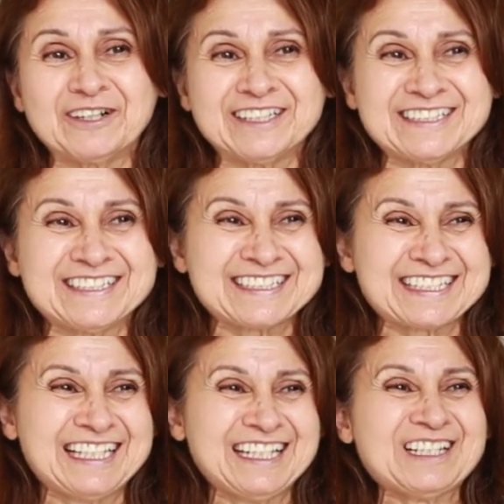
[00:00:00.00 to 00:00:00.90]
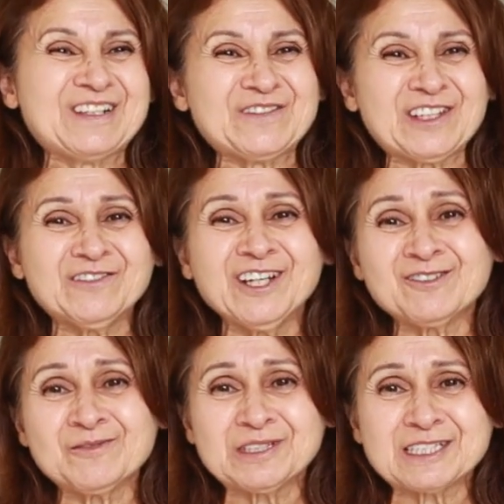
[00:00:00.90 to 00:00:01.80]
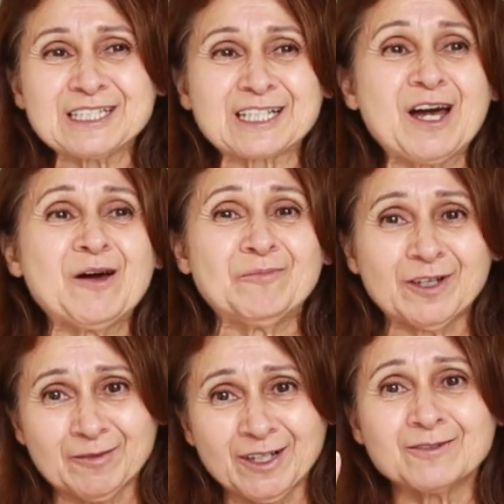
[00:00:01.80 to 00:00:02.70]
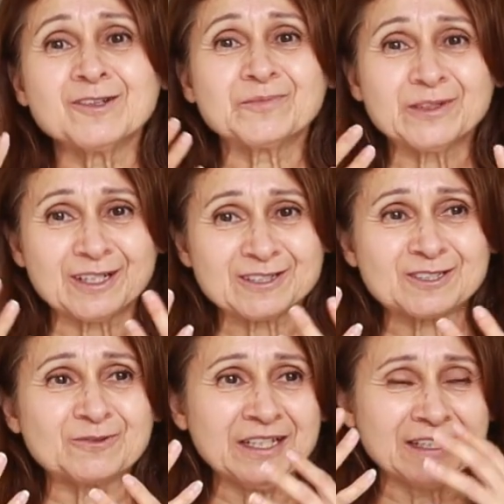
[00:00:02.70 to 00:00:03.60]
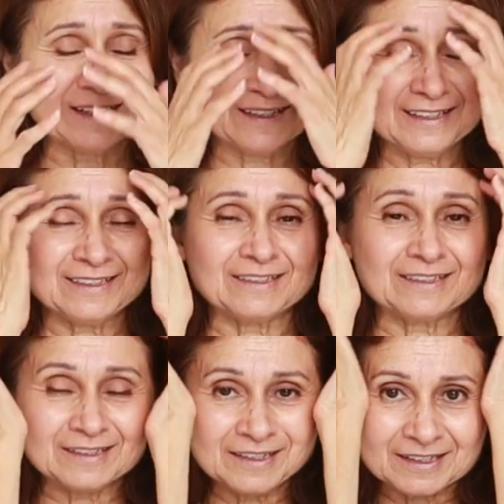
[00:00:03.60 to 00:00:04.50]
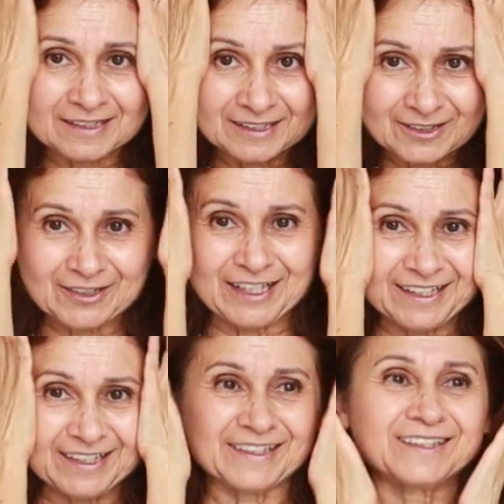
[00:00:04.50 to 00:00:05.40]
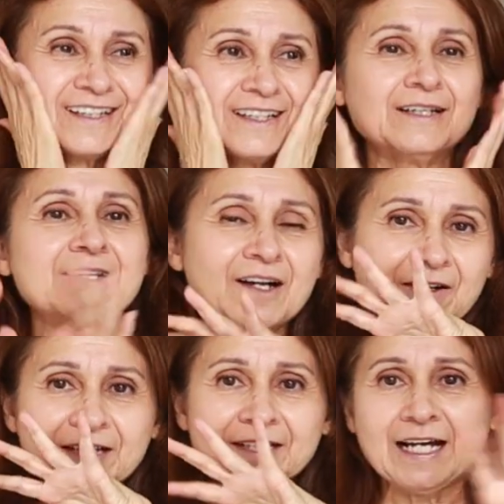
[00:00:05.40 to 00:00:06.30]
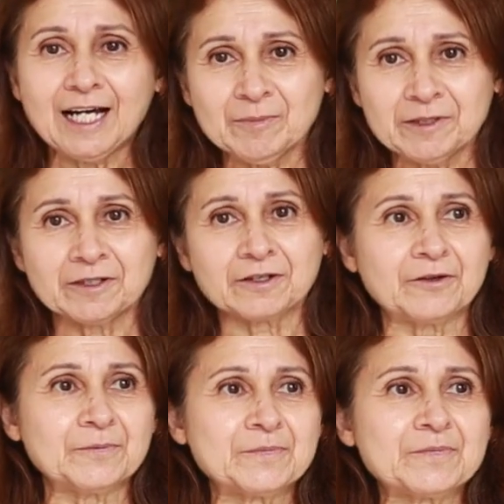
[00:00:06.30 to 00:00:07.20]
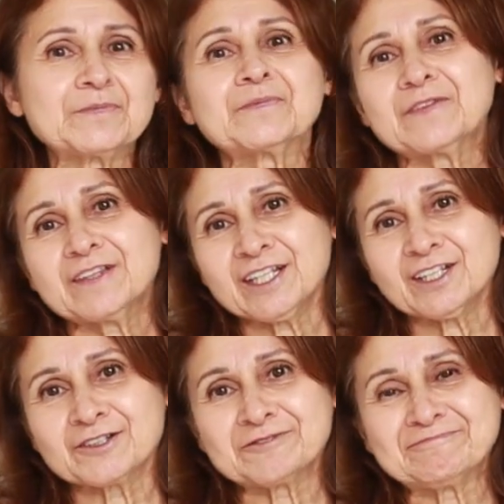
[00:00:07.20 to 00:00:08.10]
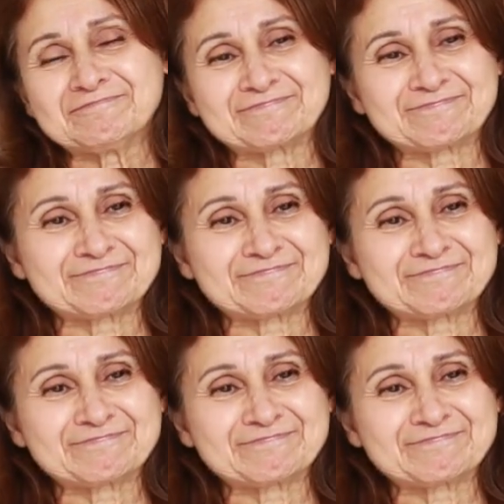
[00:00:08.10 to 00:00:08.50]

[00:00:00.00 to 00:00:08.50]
ones. Maybe I won't be sick. Maybe I won't be all sweaty. Ay, ay, ay. Okay. All right. I better go. Thank you.